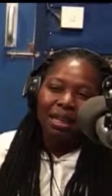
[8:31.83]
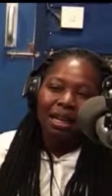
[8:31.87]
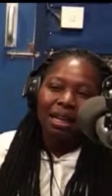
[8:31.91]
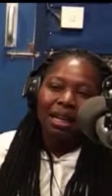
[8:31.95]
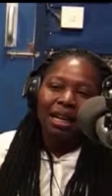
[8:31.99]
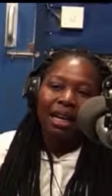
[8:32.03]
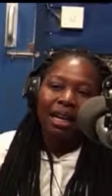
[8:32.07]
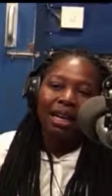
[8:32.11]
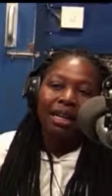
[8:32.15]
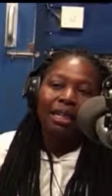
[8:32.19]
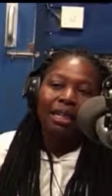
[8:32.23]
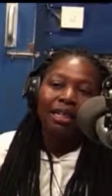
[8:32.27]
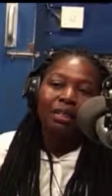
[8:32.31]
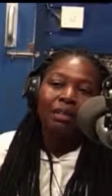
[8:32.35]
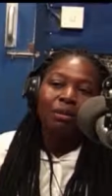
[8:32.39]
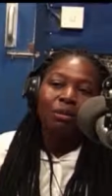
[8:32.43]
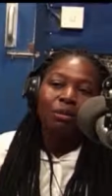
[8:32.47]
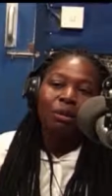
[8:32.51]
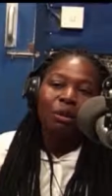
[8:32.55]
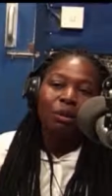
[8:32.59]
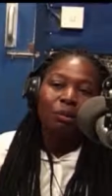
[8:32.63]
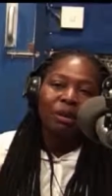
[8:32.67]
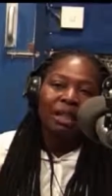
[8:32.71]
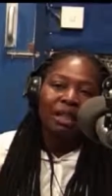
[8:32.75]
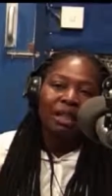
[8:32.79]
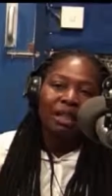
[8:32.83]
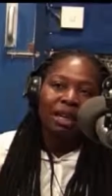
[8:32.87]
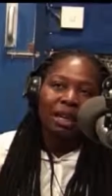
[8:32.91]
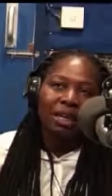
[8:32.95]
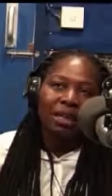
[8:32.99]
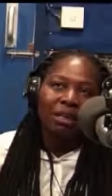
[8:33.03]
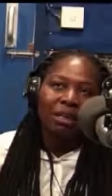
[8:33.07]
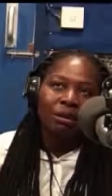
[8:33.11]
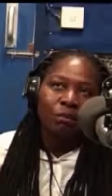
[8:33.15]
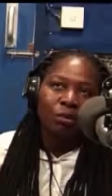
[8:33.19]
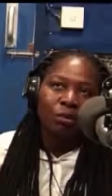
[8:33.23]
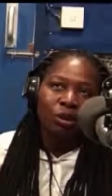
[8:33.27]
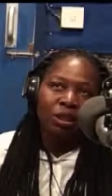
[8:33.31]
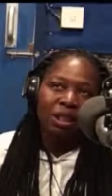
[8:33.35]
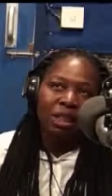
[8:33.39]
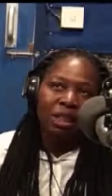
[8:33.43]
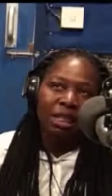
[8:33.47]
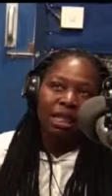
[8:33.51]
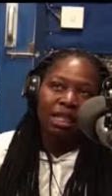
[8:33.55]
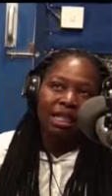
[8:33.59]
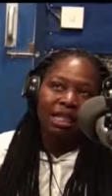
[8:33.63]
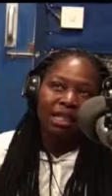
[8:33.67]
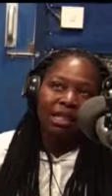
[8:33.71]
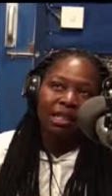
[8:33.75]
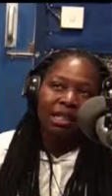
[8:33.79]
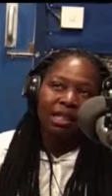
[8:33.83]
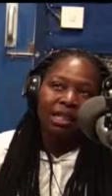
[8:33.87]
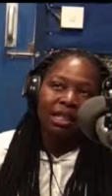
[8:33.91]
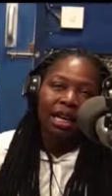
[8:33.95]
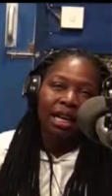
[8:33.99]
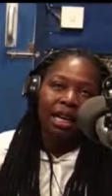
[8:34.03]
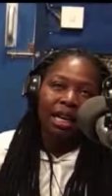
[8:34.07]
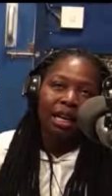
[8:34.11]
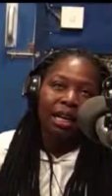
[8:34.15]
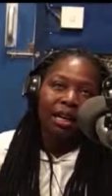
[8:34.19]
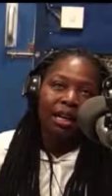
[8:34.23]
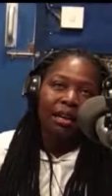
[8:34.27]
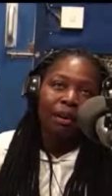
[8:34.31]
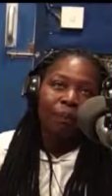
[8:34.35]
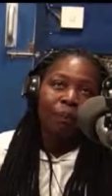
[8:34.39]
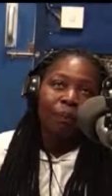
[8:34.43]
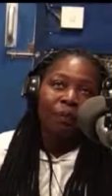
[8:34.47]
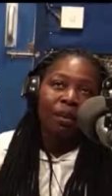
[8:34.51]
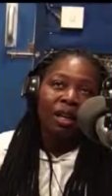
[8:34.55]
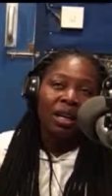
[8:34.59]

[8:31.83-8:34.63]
and women in most cases are